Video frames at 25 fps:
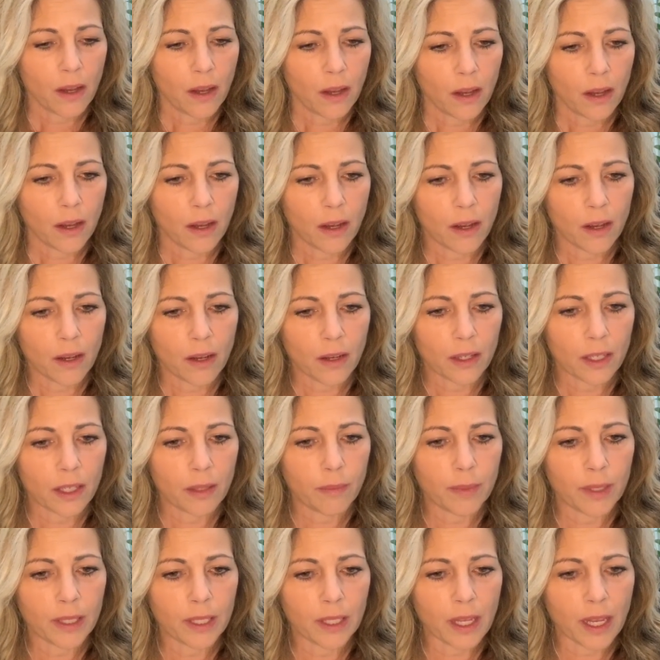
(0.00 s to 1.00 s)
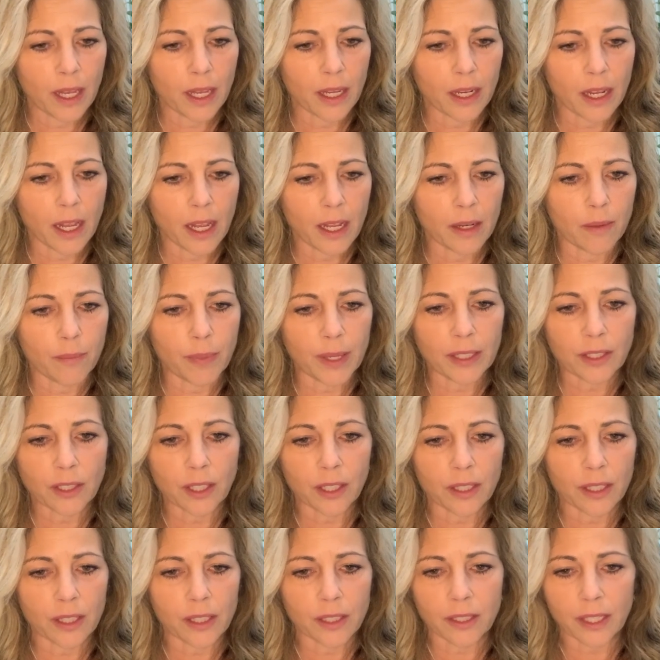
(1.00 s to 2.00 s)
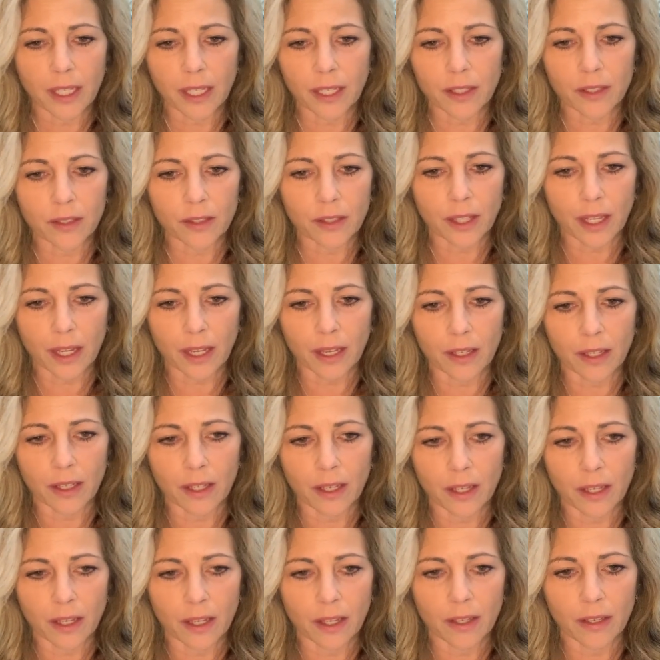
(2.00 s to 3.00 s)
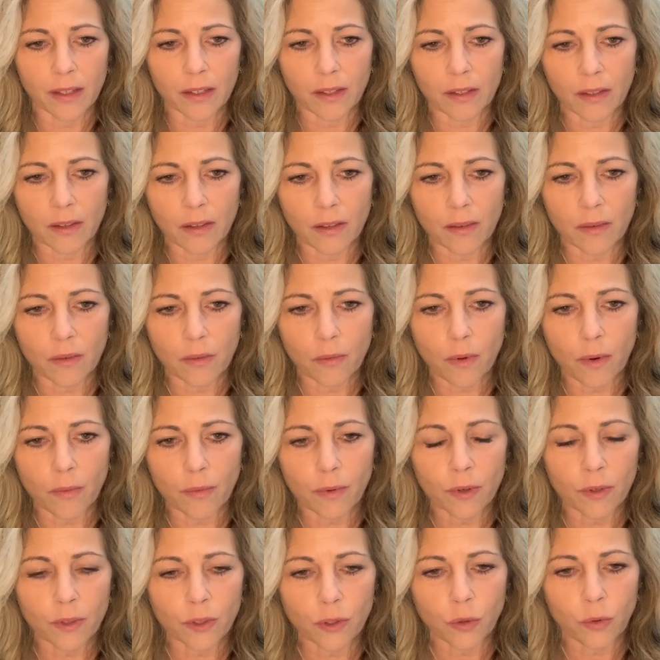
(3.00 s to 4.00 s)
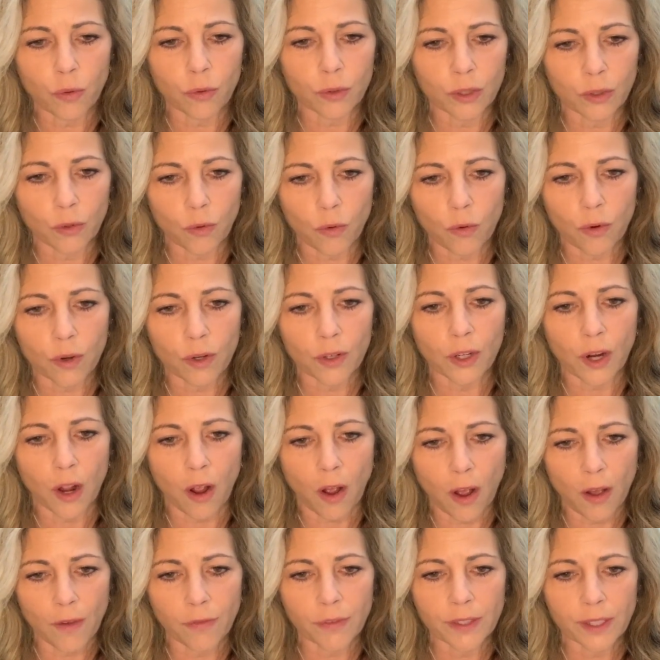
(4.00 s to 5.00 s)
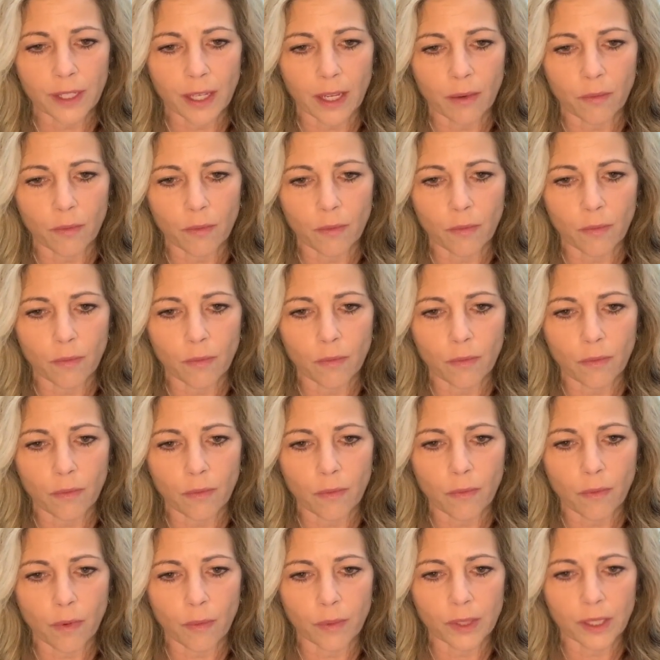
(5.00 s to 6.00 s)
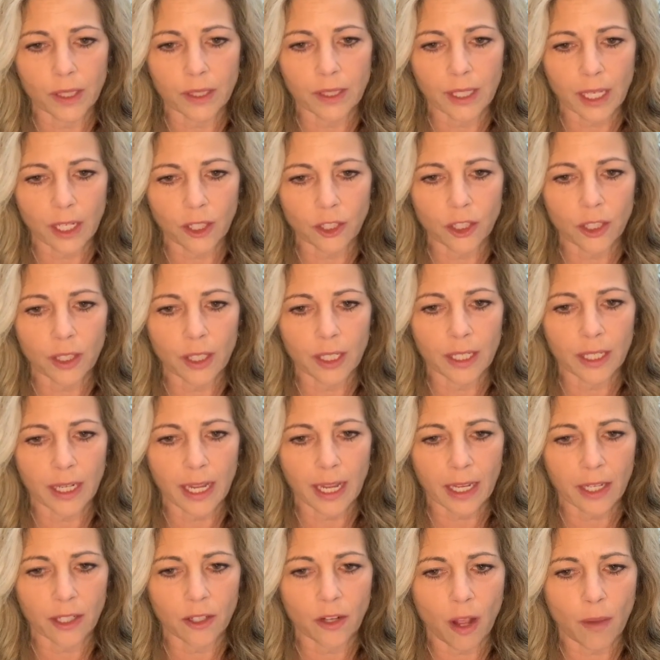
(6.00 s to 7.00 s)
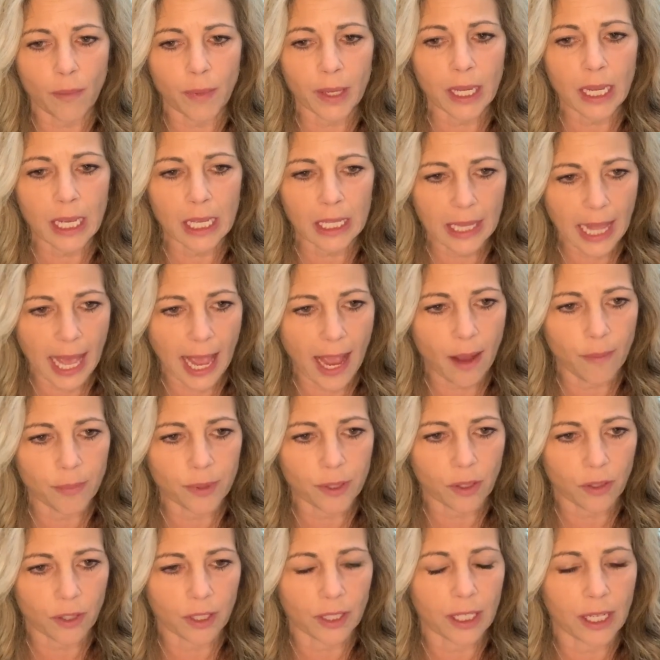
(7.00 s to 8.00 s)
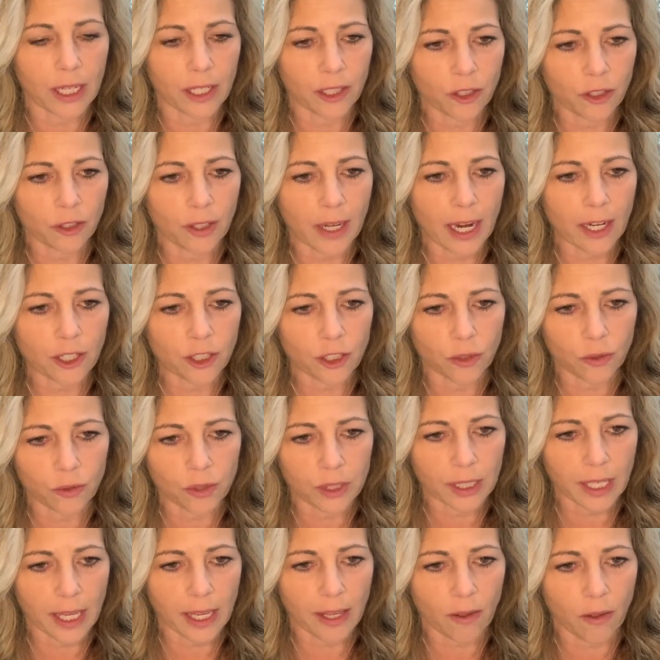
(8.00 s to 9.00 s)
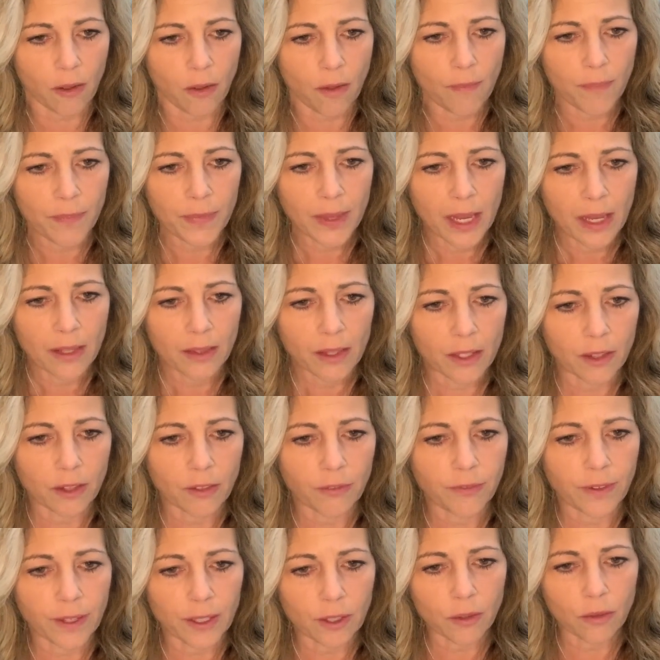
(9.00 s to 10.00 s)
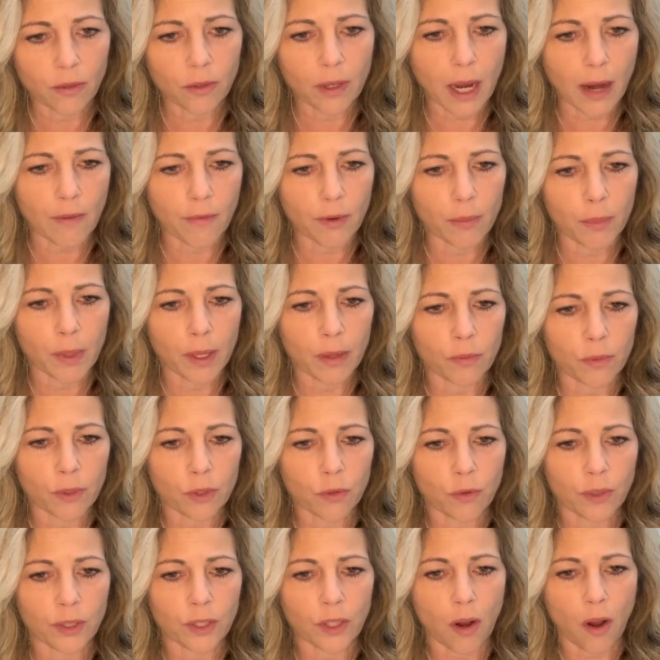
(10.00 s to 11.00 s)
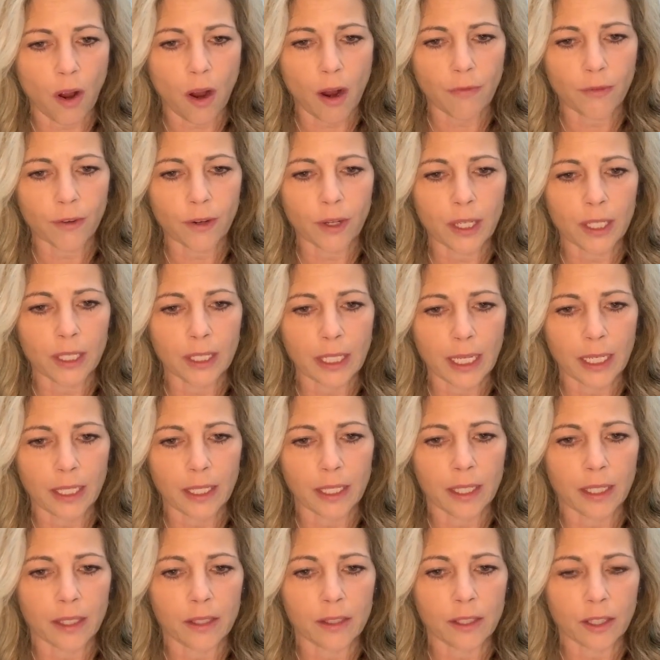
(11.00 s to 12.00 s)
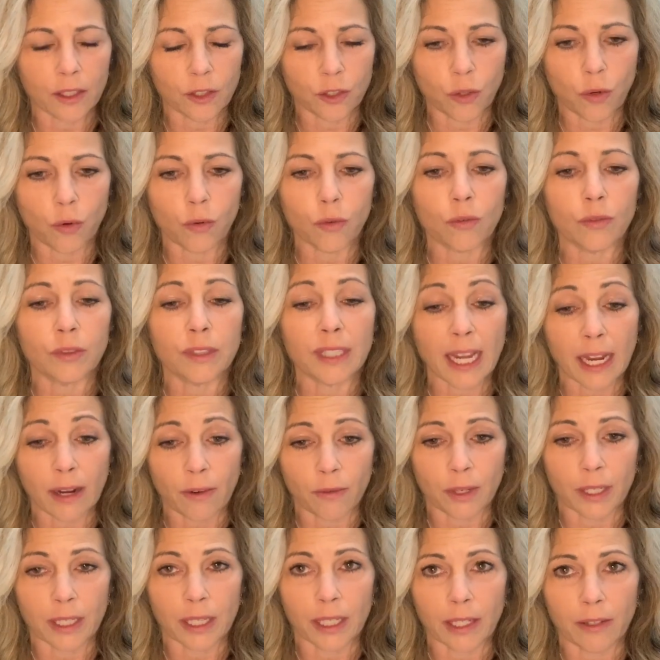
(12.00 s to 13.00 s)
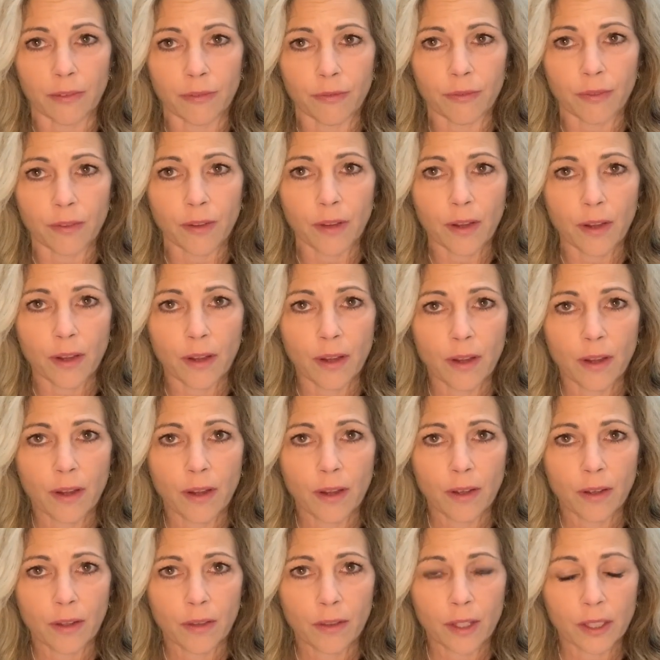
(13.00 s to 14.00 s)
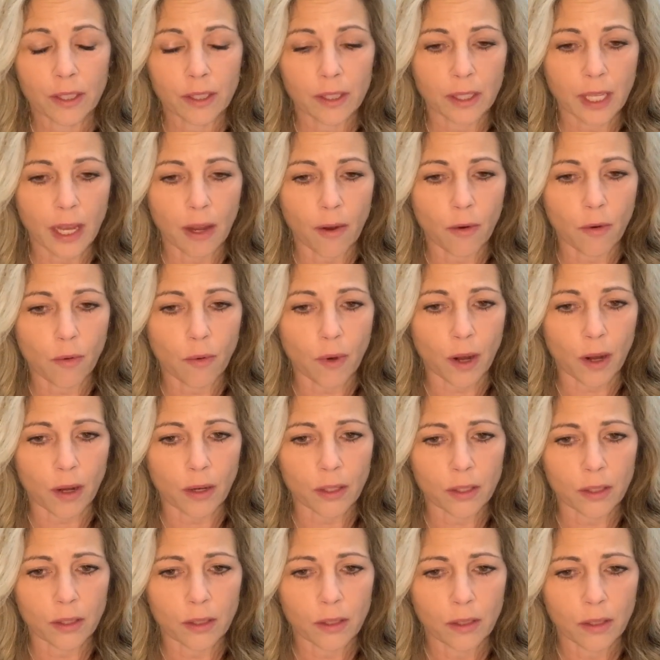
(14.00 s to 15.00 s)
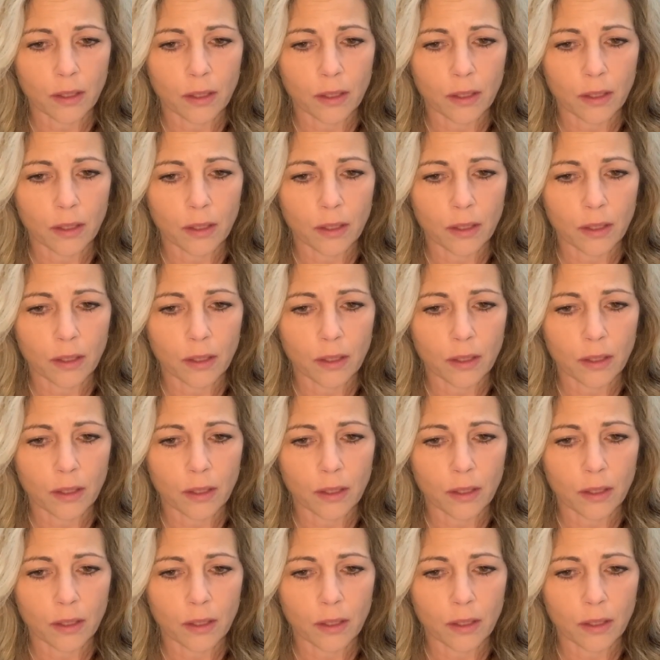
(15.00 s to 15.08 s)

Committee, and it basically says that what we were told in order to offset what was essentially an economic collapse on an international scale, that the federal government was going to offer Canadians a total debt relief. This is how it works.